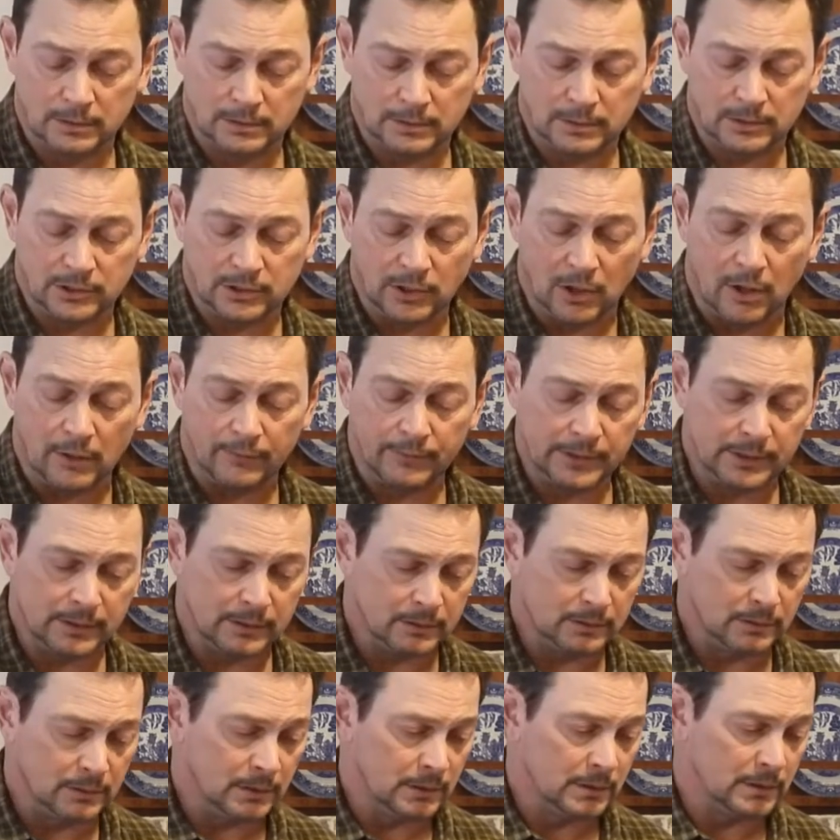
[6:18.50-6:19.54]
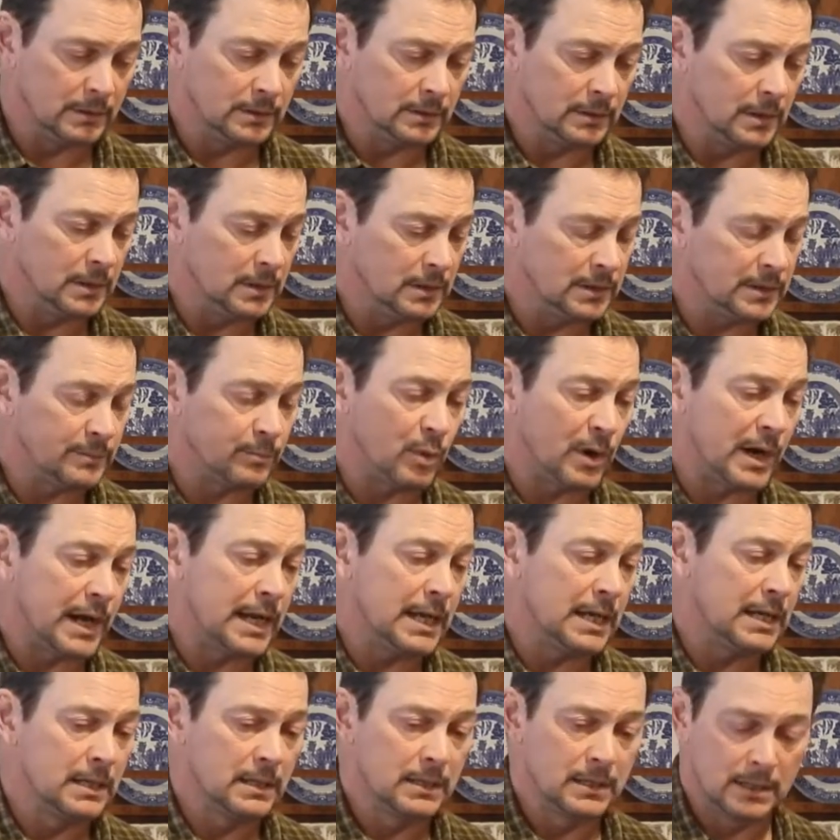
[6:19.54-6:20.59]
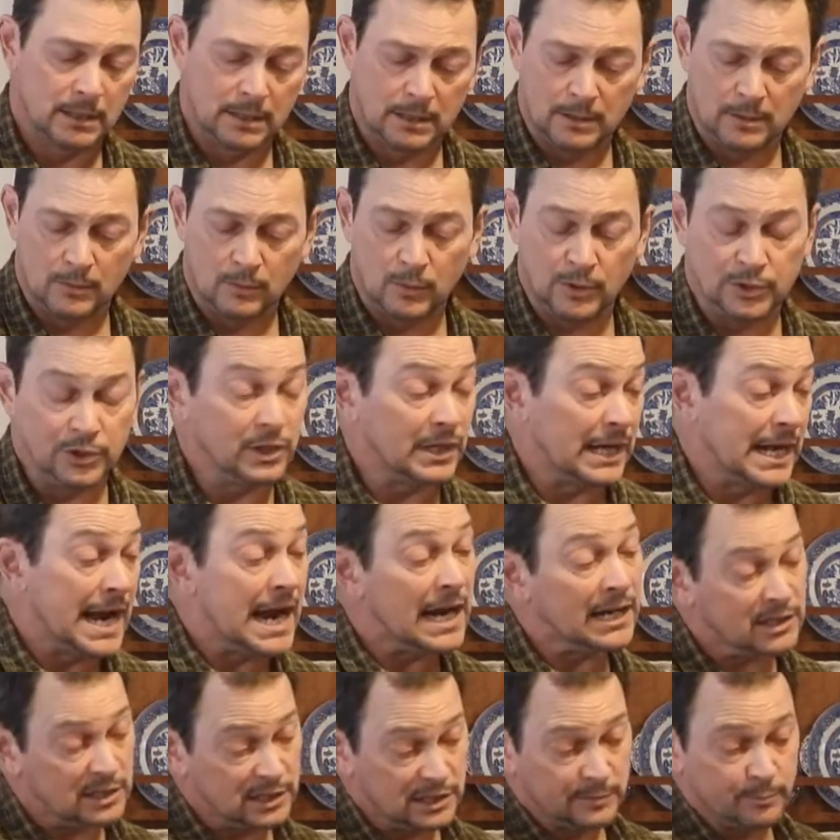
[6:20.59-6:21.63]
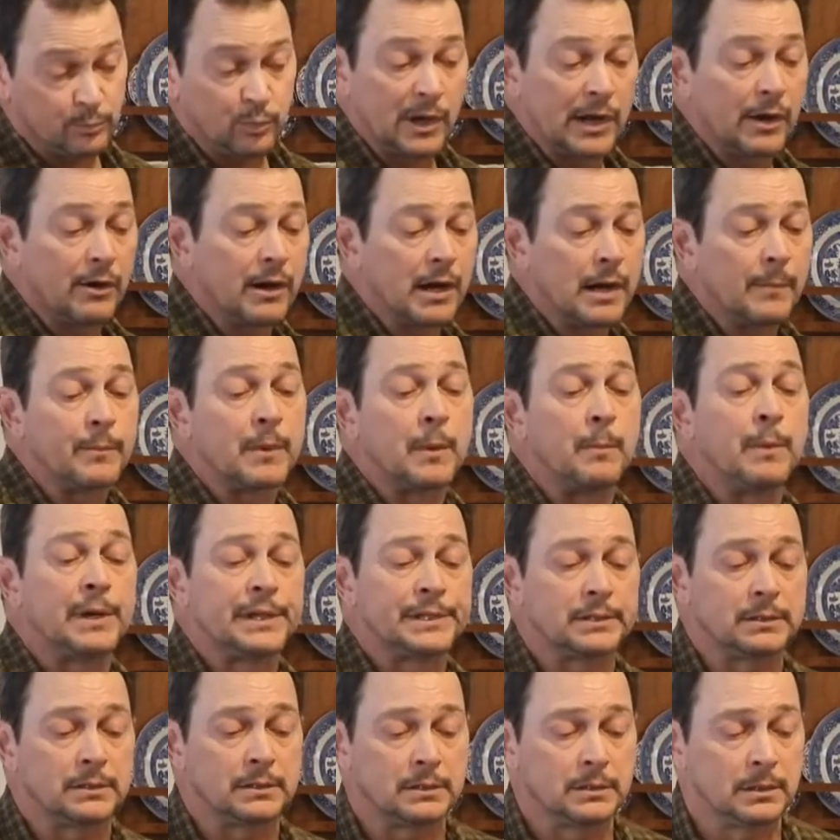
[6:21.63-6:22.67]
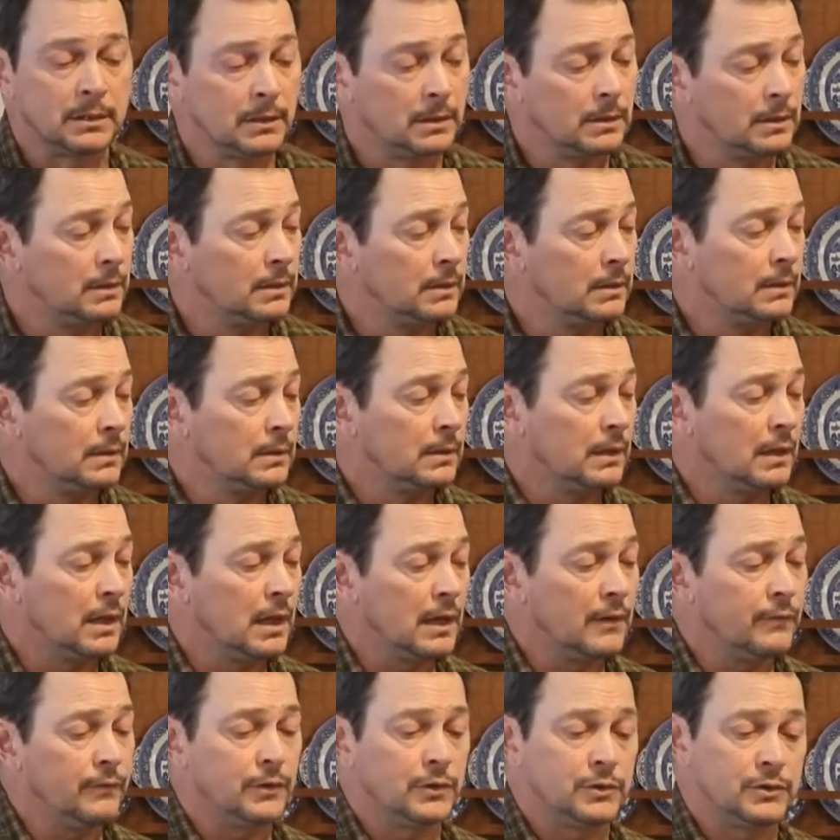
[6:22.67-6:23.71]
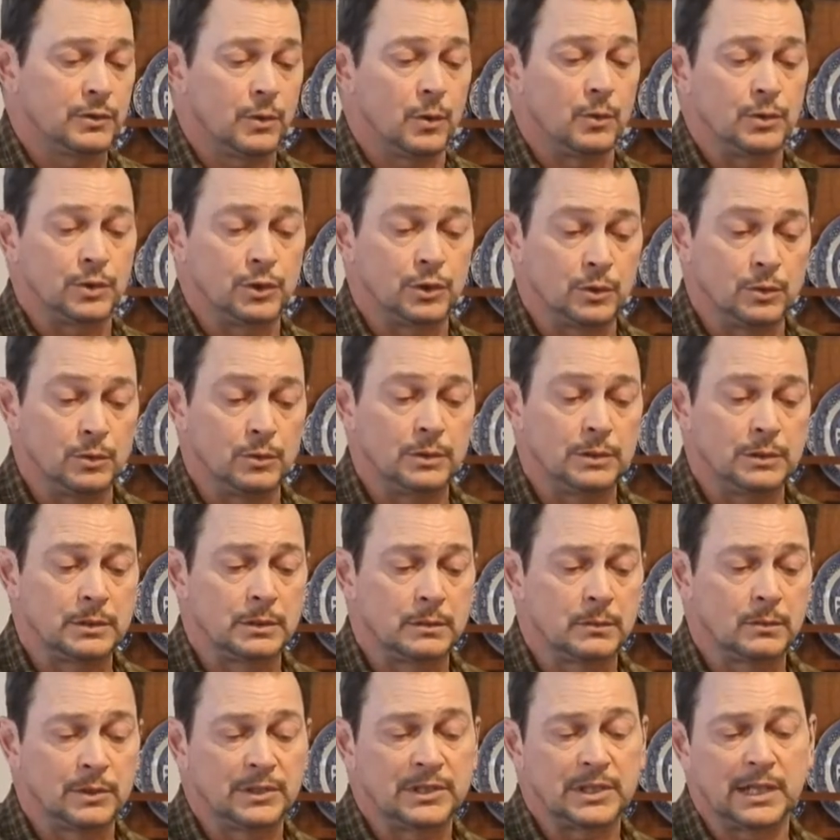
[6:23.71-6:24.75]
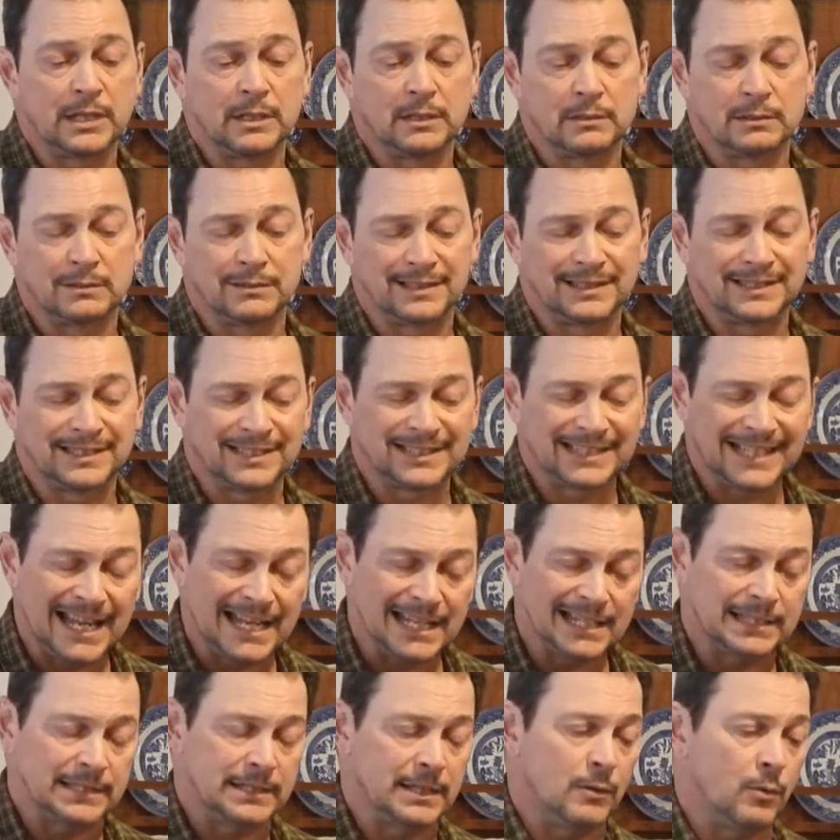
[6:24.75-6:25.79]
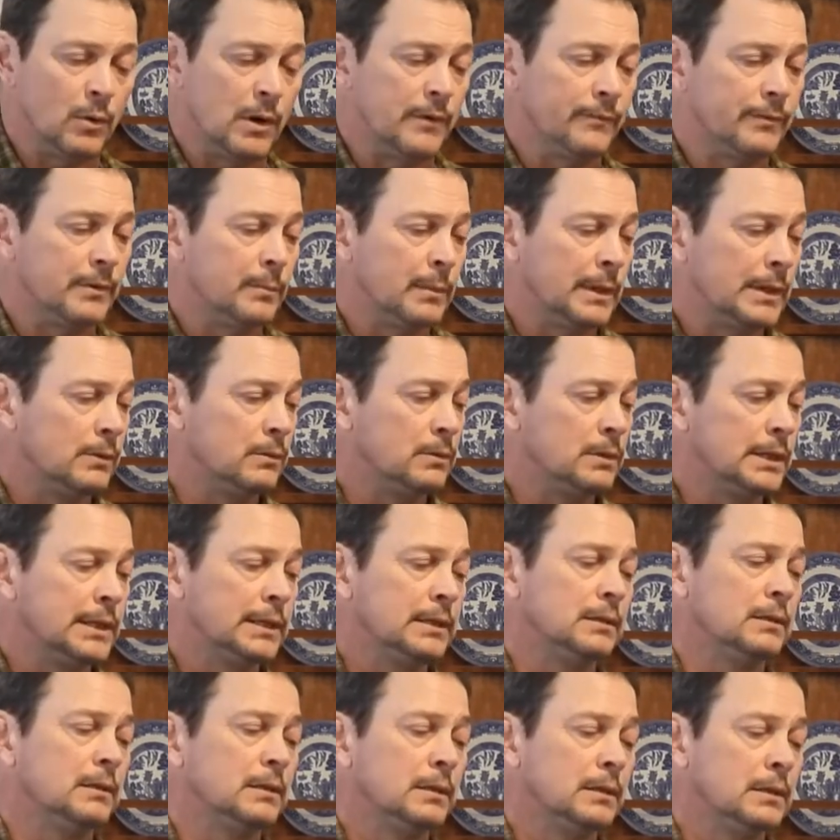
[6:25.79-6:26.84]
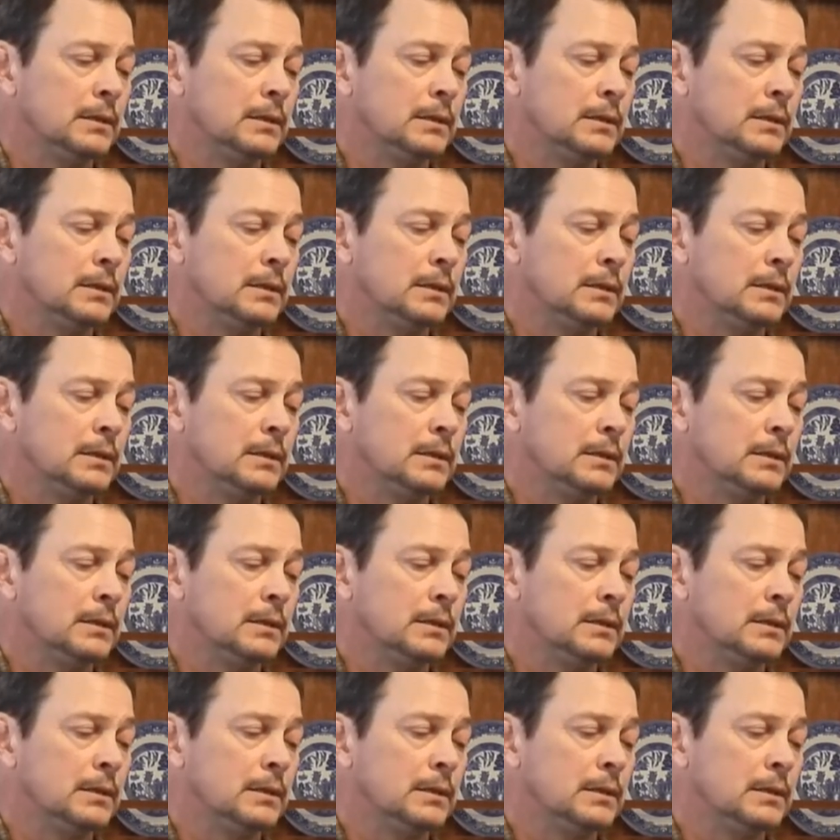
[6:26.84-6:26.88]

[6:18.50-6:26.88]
solvent in a spray, which you can actually spray right up the muzzle if you so choose, which I tend to stay away from. I don't like